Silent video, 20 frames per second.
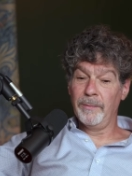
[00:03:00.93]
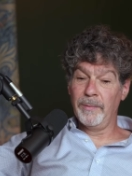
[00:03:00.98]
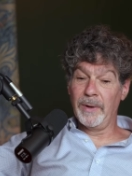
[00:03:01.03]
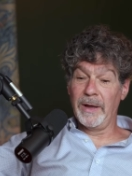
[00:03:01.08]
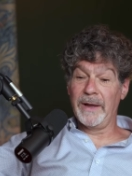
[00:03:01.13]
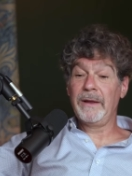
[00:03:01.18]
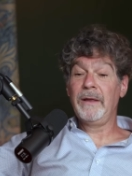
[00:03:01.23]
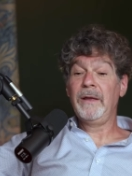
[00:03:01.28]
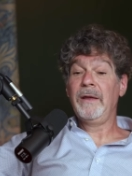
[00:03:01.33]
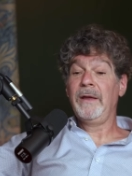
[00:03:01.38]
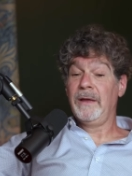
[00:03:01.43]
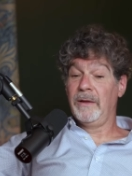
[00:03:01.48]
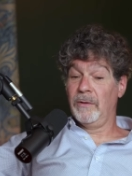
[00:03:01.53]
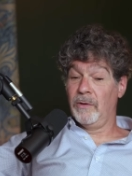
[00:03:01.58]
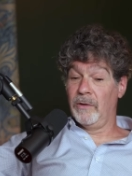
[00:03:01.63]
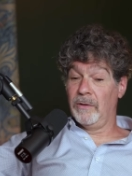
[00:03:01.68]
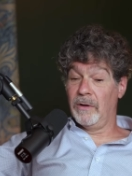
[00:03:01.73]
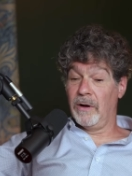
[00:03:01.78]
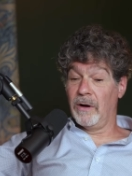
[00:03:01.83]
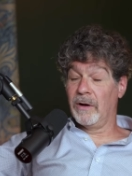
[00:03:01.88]
But
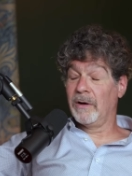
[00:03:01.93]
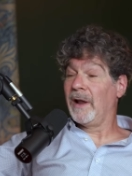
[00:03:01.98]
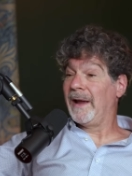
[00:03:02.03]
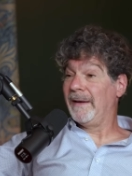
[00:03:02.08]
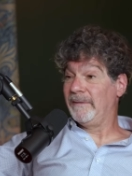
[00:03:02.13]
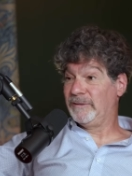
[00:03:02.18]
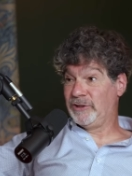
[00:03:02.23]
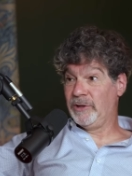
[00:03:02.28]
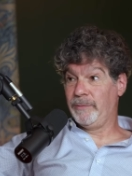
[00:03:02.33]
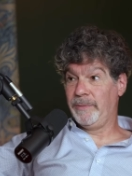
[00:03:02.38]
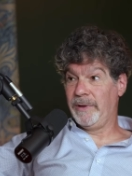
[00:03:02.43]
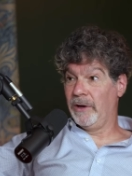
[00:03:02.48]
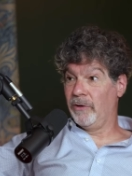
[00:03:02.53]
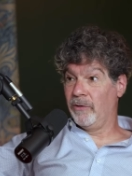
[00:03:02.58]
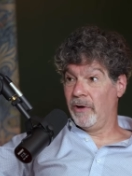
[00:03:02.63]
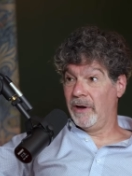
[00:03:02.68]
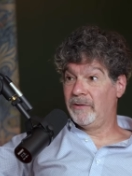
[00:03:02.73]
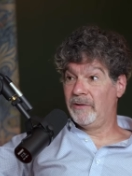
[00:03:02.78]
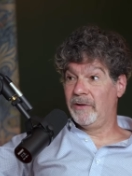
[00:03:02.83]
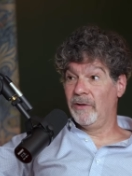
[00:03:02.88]
our lives should be a
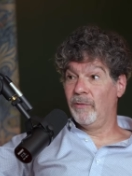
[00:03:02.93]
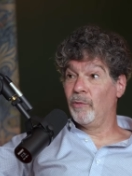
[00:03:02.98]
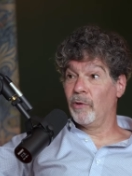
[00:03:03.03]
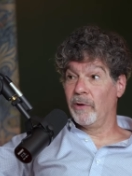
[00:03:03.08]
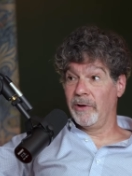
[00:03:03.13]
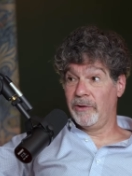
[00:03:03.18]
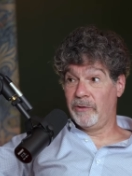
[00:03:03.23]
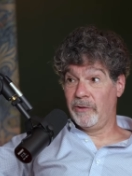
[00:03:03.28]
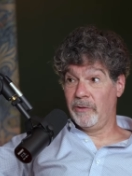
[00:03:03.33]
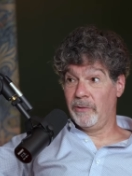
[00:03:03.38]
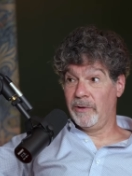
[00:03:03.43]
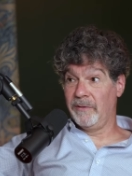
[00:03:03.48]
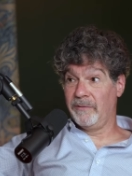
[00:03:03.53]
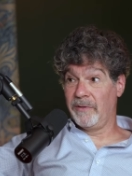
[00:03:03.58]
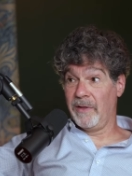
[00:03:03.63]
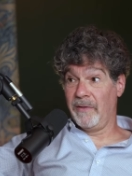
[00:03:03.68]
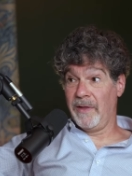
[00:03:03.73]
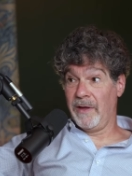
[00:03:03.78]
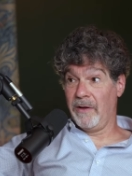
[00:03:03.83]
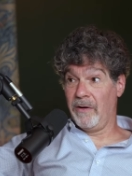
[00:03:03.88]
great deal more
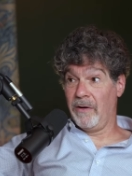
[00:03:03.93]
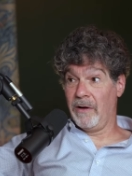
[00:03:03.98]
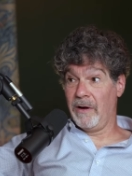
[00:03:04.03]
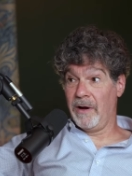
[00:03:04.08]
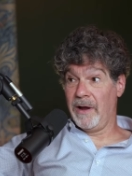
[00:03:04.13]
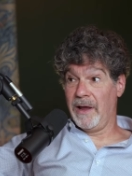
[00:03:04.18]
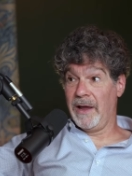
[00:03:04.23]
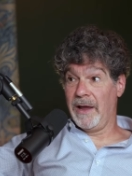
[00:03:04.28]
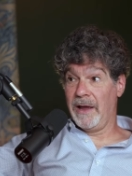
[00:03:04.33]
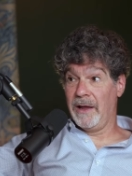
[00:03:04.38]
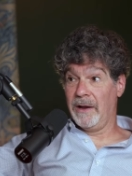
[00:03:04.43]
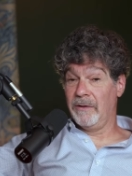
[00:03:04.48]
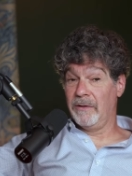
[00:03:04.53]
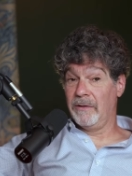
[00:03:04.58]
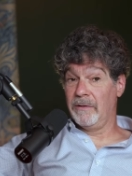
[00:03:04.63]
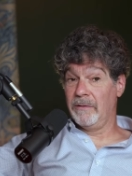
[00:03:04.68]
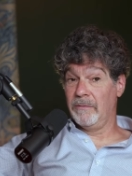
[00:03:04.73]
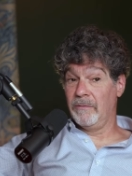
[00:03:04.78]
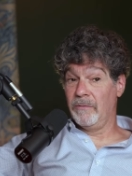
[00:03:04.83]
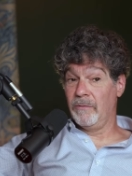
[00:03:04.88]
intuitive than they are,
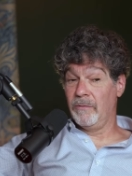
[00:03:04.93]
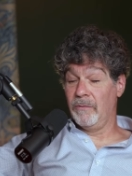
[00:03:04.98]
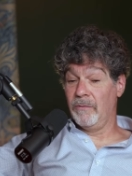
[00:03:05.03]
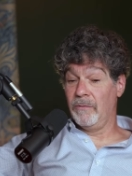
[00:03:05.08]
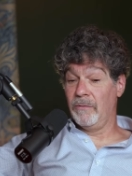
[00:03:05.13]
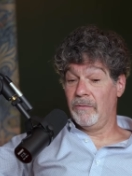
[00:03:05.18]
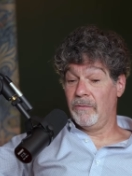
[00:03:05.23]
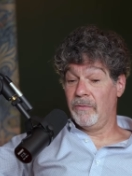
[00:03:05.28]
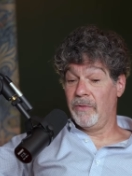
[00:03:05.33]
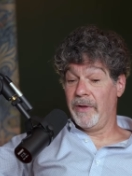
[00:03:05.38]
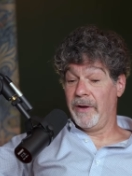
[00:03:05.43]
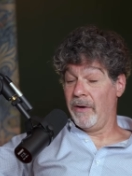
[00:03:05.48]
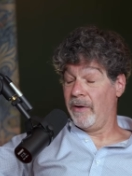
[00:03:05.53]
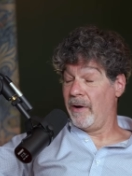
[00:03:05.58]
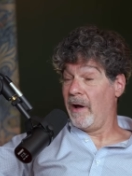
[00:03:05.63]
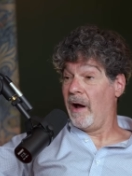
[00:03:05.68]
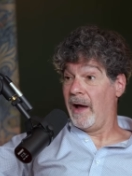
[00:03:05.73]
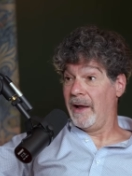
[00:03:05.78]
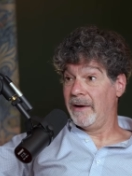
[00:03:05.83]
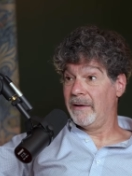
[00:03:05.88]
and they
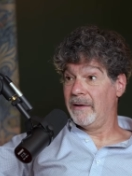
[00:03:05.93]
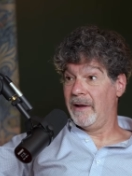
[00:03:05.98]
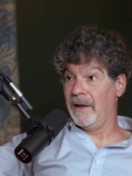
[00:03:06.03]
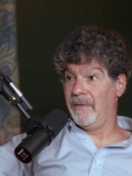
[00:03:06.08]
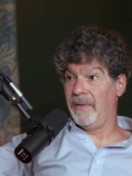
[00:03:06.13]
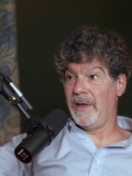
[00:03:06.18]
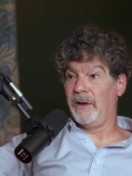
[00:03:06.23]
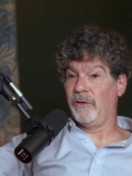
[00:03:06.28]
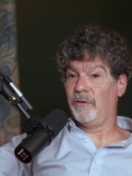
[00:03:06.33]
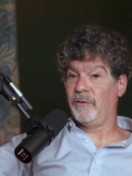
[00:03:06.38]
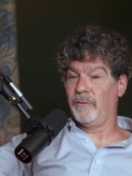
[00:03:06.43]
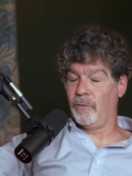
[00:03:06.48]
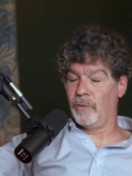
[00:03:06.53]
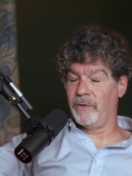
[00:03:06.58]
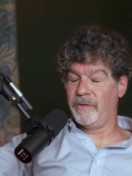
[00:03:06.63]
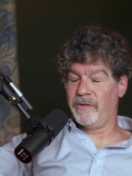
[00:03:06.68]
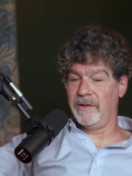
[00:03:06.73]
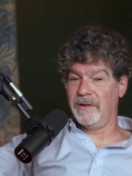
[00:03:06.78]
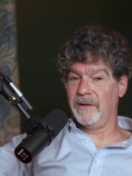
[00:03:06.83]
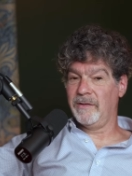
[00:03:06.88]
are not, and that is
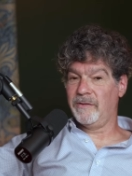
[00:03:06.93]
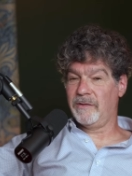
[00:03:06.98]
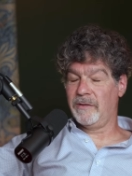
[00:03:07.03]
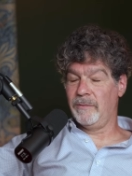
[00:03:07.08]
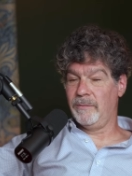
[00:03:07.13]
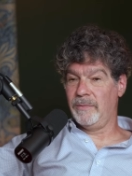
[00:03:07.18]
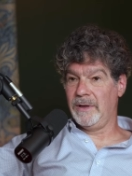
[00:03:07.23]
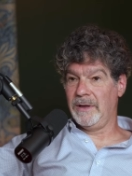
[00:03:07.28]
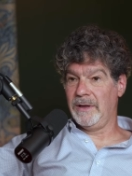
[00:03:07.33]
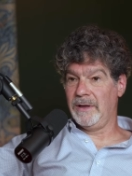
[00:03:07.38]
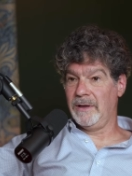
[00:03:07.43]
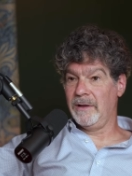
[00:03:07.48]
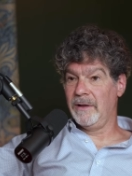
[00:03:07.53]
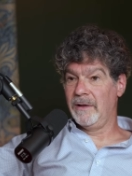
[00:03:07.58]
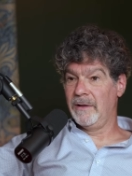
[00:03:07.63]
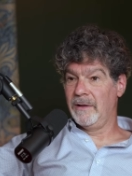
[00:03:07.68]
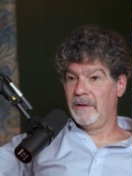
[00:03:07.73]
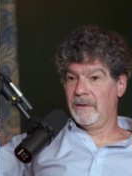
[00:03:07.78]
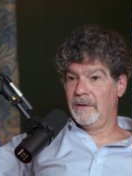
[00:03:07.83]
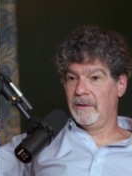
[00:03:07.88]
forcing us to be
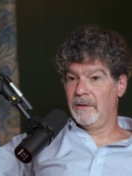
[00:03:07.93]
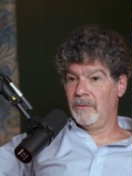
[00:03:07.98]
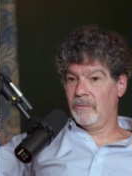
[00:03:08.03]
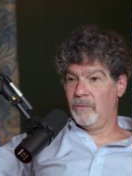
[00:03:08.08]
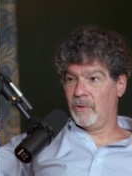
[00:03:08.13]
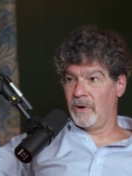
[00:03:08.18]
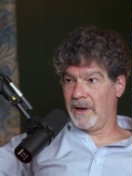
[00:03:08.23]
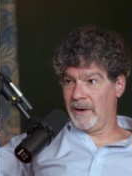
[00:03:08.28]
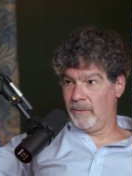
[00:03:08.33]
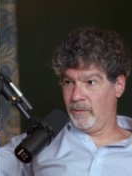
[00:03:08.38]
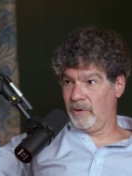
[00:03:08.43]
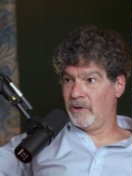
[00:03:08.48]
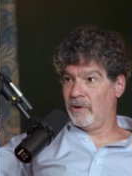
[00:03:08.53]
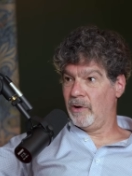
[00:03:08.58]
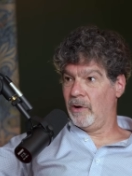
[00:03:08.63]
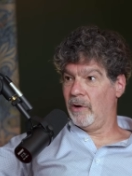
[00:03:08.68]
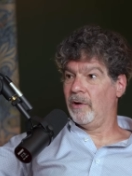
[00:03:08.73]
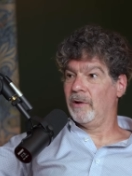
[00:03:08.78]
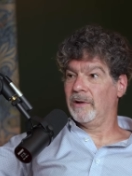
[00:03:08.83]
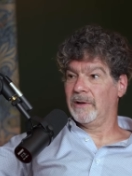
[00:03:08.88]
what I would
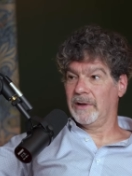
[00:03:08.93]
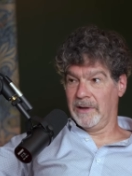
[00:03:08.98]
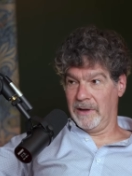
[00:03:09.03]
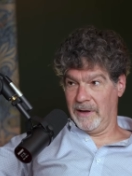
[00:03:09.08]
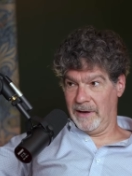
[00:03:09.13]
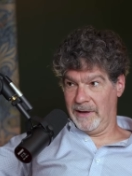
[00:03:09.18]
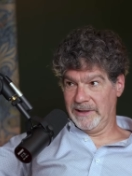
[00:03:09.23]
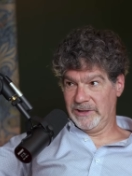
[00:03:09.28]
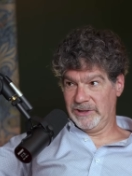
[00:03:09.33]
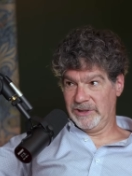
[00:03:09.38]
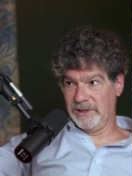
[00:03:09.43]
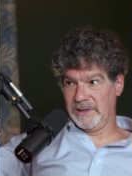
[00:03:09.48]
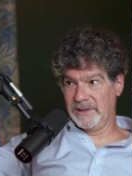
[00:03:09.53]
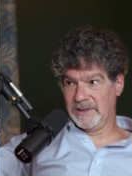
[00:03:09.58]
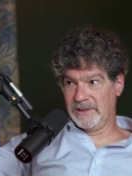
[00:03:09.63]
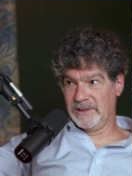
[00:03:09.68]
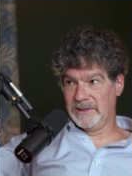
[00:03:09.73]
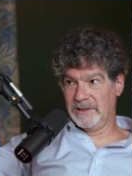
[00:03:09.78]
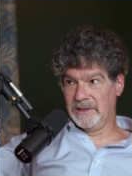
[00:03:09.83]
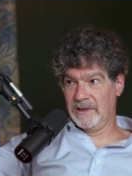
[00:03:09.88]
call
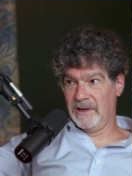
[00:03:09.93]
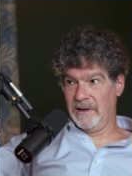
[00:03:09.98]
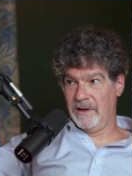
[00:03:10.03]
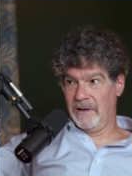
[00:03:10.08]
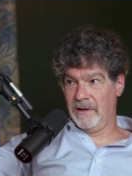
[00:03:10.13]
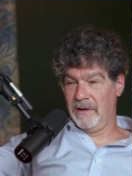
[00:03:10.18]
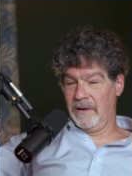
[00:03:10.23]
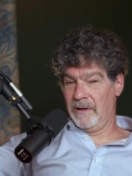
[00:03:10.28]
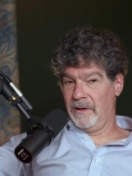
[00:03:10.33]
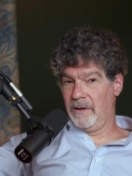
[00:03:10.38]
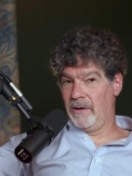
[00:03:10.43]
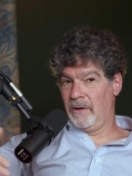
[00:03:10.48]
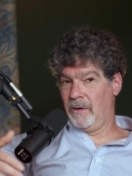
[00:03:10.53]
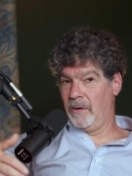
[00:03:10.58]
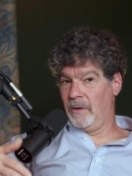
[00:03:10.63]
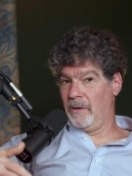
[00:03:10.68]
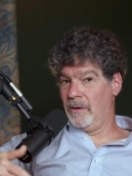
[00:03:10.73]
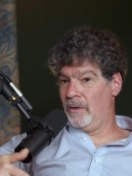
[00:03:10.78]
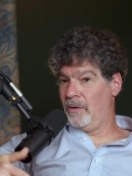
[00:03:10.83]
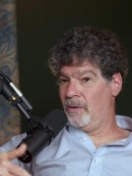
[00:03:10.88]
conscious
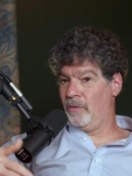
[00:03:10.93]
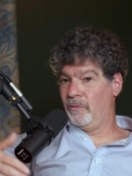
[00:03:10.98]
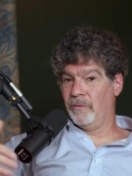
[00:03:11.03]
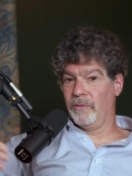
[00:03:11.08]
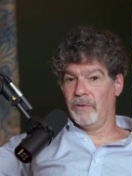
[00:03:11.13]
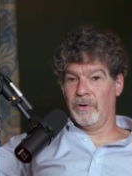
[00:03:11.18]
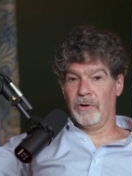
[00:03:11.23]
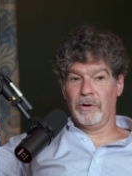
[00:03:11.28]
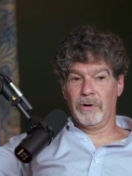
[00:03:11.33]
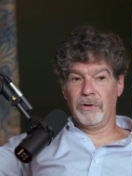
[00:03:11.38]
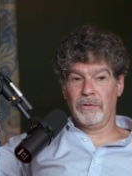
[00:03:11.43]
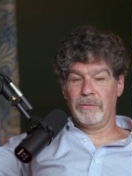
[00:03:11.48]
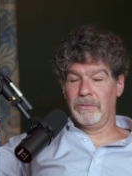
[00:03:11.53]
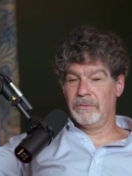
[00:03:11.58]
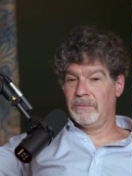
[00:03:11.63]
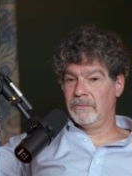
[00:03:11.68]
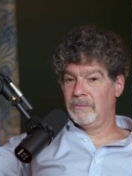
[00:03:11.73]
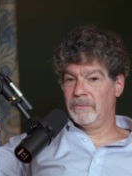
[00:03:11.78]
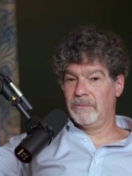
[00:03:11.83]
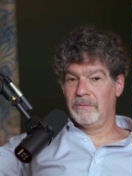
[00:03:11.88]
over
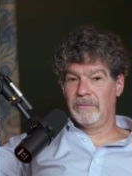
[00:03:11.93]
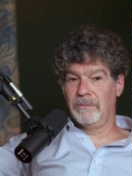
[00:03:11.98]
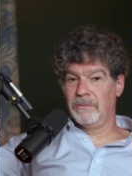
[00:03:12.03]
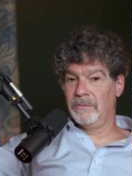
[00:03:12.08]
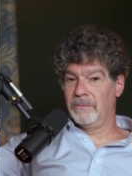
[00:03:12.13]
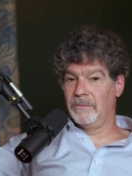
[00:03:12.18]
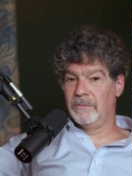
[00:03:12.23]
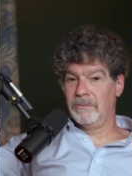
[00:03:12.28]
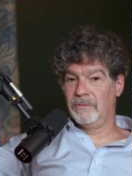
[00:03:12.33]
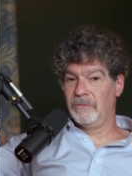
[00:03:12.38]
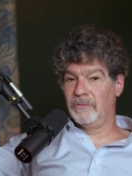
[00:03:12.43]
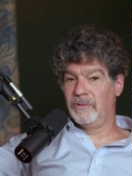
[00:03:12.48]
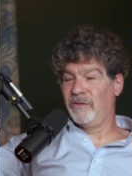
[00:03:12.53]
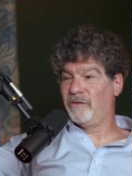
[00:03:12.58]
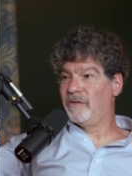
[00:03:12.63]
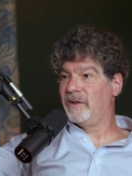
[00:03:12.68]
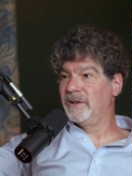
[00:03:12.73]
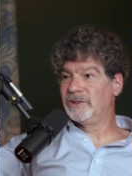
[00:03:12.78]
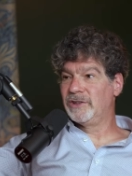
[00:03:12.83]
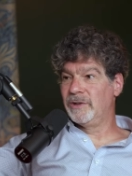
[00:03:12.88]

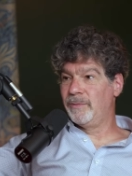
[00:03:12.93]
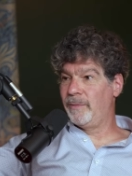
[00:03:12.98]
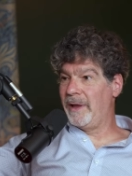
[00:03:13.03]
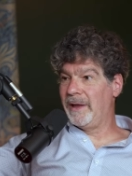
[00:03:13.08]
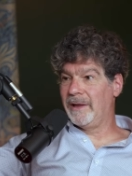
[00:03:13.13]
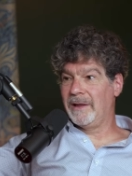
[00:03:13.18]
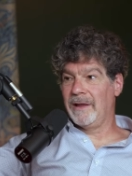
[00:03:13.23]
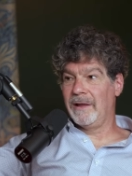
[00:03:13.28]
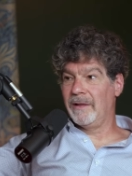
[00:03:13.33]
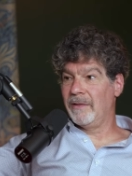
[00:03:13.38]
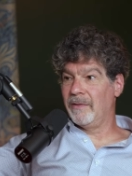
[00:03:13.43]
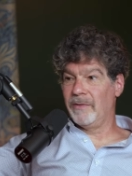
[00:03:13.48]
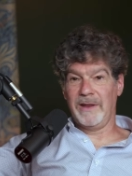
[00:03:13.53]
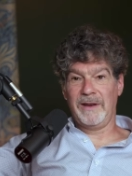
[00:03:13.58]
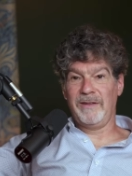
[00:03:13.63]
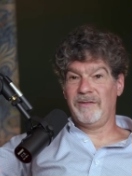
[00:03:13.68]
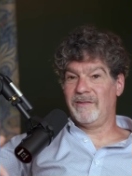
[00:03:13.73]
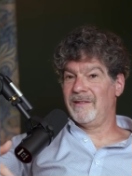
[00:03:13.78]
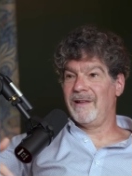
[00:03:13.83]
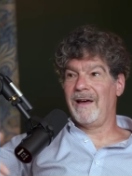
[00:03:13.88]
decision making
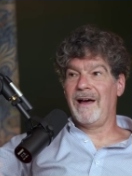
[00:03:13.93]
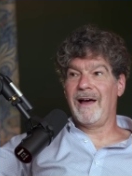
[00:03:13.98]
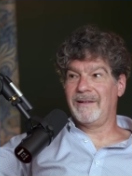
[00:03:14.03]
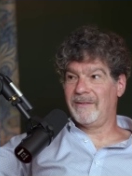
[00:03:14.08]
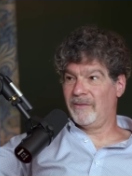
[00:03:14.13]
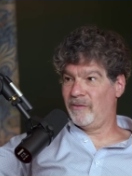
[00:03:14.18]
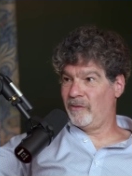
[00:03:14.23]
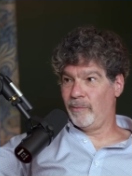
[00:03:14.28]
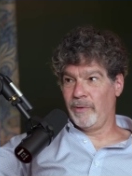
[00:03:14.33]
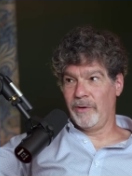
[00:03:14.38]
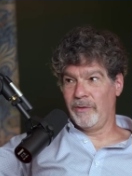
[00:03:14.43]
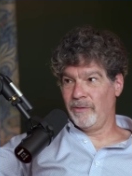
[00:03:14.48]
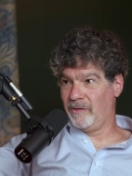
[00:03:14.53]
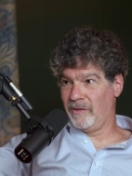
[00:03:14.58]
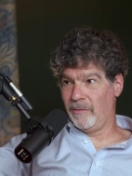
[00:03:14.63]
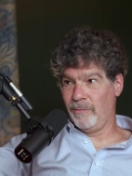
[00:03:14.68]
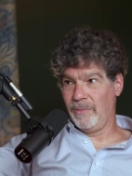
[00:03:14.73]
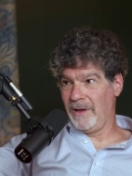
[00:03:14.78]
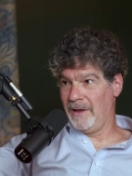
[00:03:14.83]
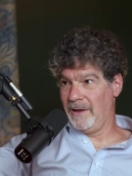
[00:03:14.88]
that is not
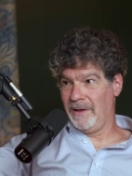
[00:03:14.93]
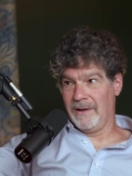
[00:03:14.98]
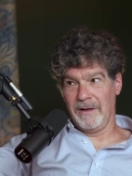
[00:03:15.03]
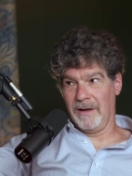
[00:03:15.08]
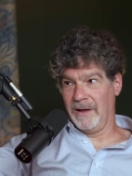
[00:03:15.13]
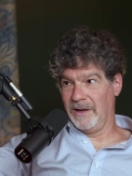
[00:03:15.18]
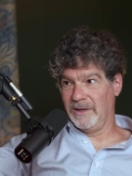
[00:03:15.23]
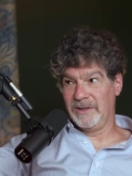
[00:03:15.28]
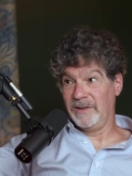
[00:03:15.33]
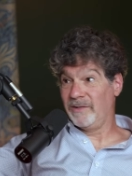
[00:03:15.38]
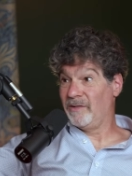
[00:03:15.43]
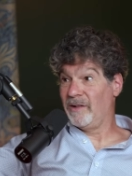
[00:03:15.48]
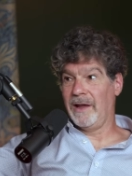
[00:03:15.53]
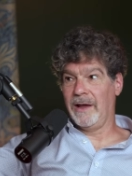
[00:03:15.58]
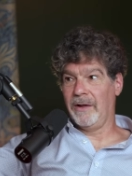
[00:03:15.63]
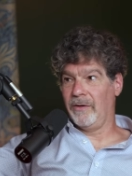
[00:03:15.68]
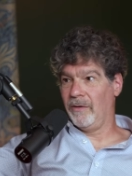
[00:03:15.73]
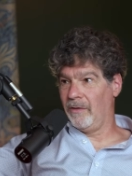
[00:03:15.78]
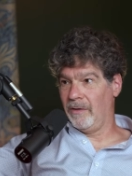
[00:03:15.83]
supposed to be conscious at